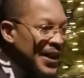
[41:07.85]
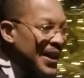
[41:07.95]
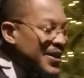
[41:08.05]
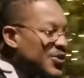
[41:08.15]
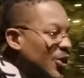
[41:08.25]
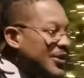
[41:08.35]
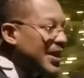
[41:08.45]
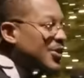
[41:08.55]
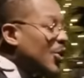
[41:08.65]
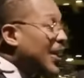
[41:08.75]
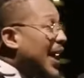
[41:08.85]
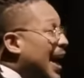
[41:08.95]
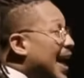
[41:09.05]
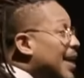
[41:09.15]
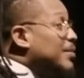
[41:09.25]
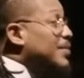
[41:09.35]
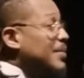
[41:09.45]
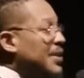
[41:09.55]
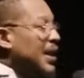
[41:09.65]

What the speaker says: is not just, okay, I am